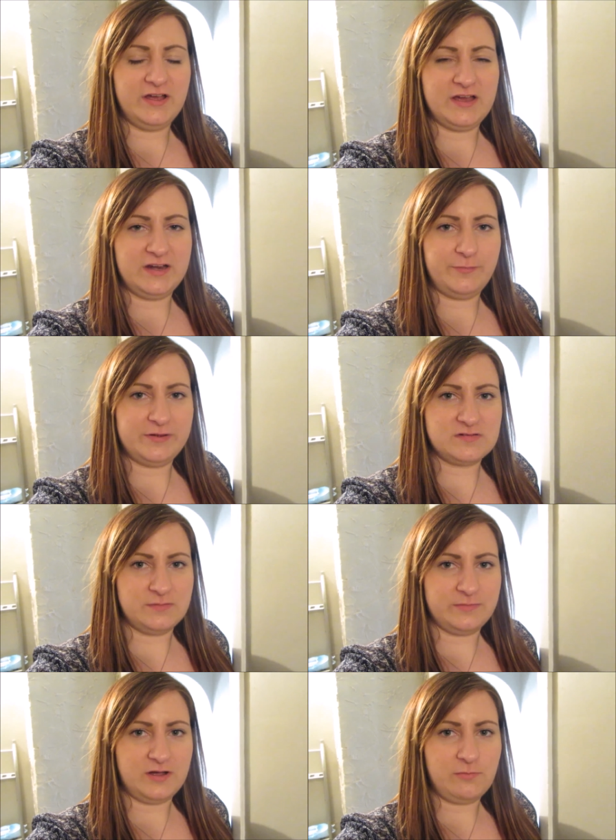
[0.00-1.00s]
and I picked
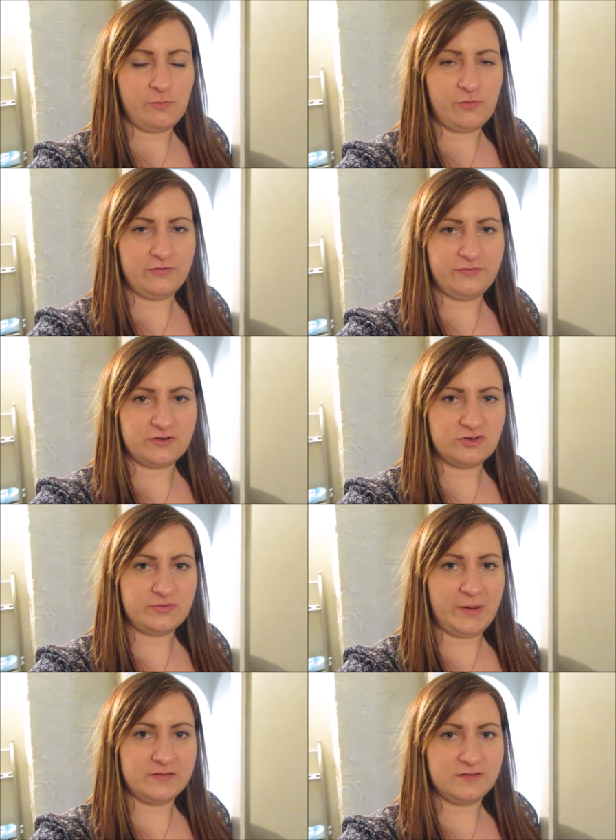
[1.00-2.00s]
up a couple more first
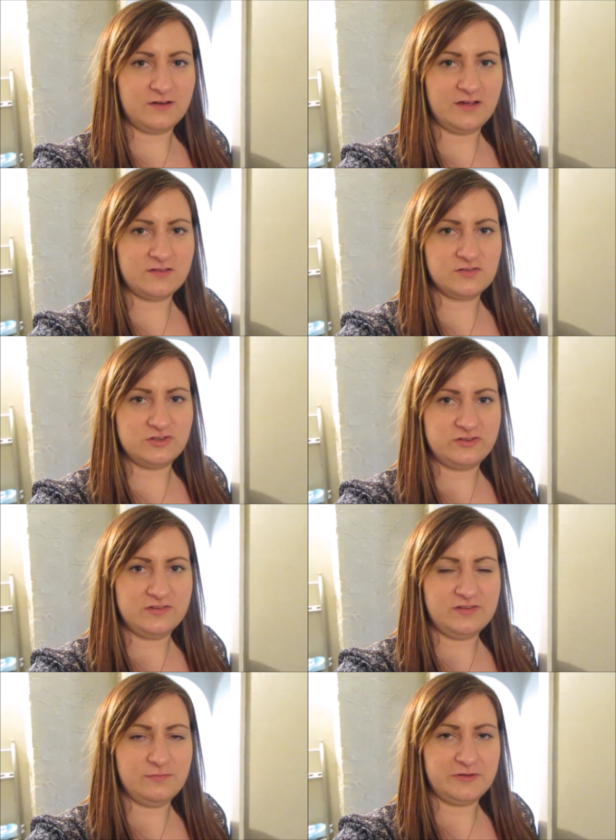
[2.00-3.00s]
response tests just
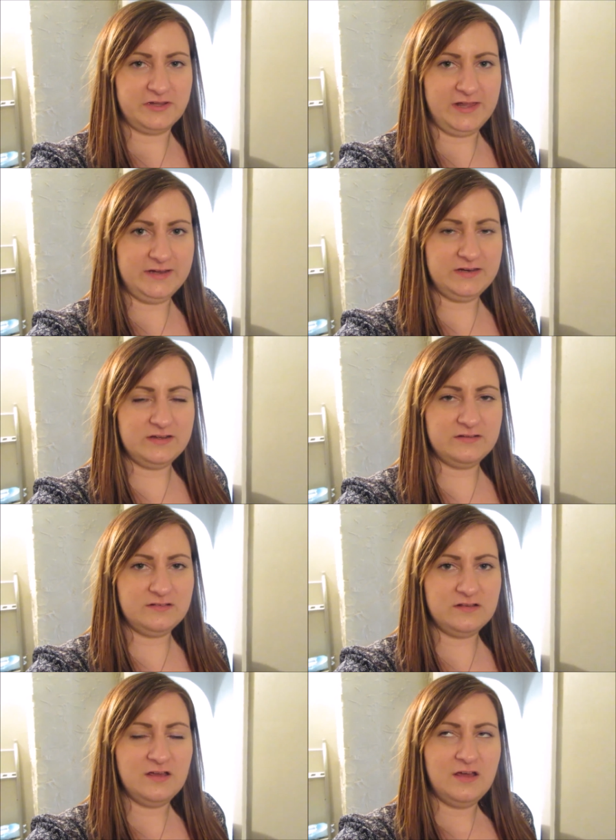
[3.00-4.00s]
to see what the line
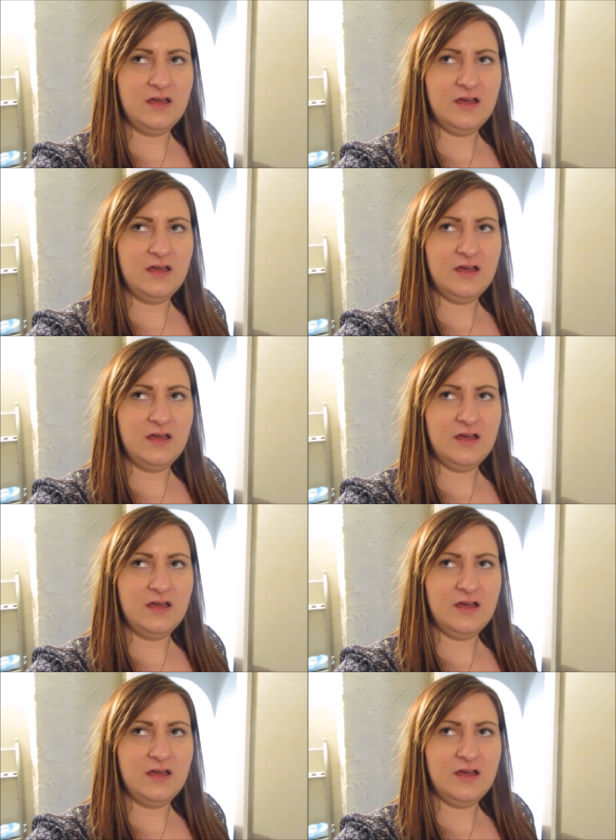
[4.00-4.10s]
does